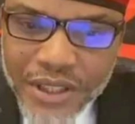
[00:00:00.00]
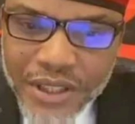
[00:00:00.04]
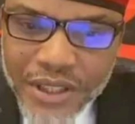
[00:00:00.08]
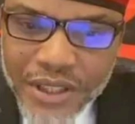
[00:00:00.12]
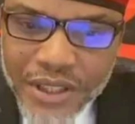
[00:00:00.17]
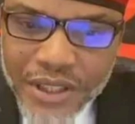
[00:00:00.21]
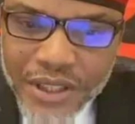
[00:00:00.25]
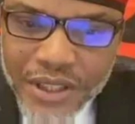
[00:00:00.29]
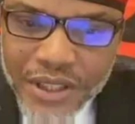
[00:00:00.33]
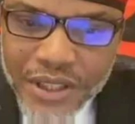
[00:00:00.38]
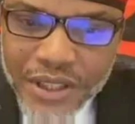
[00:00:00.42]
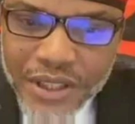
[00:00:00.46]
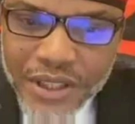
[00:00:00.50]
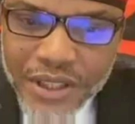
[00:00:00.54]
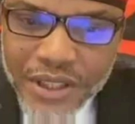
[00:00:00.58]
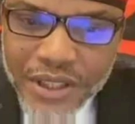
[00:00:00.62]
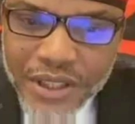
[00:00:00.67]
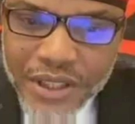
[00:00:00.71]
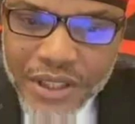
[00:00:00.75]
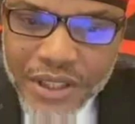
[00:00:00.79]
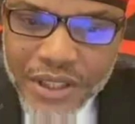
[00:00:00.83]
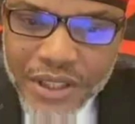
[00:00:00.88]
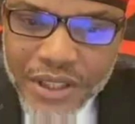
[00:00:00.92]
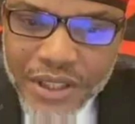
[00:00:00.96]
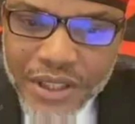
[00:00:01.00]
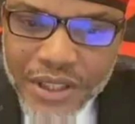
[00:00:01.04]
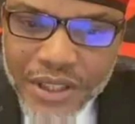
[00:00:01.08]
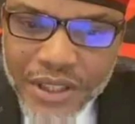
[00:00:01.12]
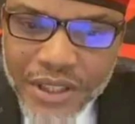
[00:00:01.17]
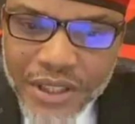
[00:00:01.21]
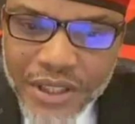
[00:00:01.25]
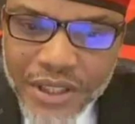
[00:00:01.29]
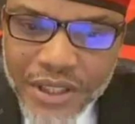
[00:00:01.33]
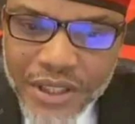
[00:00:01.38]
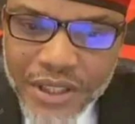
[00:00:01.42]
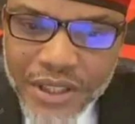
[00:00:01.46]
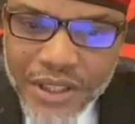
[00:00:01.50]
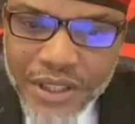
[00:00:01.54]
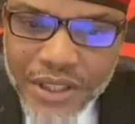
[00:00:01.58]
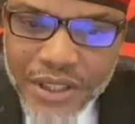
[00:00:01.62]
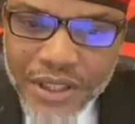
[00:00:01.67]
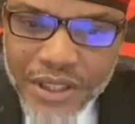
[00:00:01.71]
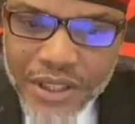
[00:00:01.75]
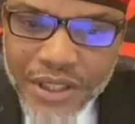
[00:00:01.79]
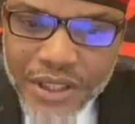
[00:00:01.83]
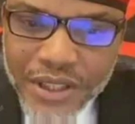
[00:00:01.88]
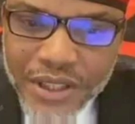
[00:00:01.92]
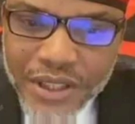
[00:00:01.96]

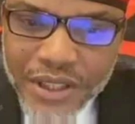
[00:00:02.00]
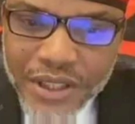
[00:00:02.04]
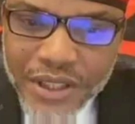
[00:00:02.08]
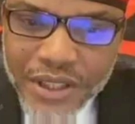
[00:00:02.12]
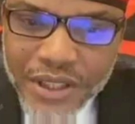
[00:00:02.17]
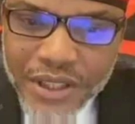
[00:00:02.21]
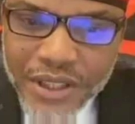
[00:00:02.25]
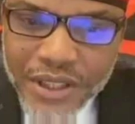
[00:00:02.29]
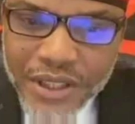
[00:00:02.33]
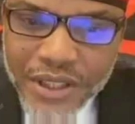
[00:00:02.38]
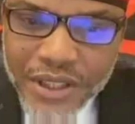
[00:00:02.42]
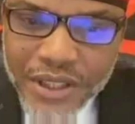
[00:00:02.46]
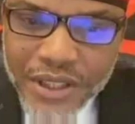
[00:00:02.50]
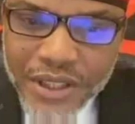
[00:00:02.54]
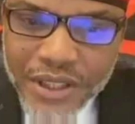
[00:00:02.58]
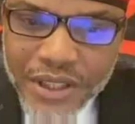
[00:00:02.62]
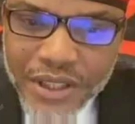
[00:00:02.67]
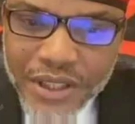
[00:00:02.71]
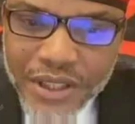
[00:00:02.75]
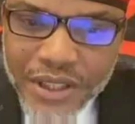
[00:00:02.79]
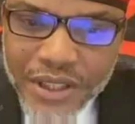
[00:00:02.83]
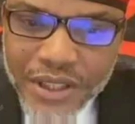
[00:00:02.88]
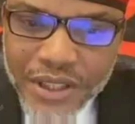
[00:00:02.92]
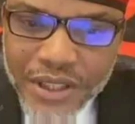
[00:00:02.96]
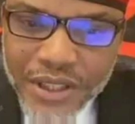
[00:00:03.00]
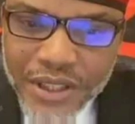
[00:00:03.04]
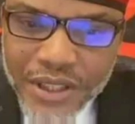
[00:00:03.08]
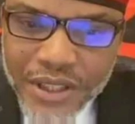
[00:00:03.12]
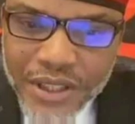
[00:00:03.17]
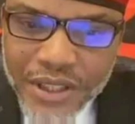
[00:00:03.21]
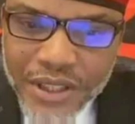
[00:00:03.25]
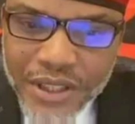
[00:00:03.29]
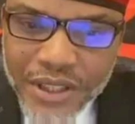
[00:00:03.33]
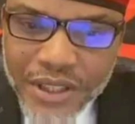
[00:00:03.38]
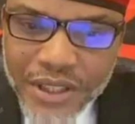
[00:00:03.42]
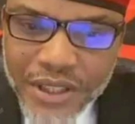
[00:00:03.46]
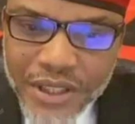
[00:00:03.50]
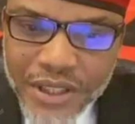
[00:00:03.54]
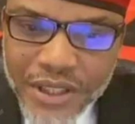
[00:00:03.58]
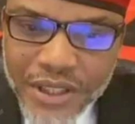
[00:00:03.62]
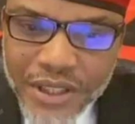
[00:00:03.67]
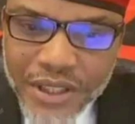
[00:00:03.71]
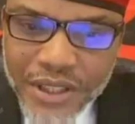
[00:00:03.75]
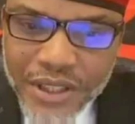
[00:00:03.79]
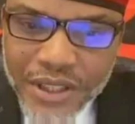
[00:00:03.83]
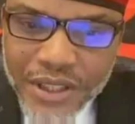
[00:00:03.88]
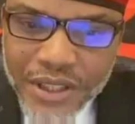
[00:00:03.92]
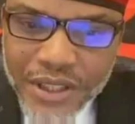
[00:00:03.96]

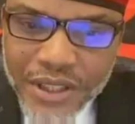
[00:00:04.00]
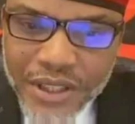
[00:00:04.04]
Nothing is said.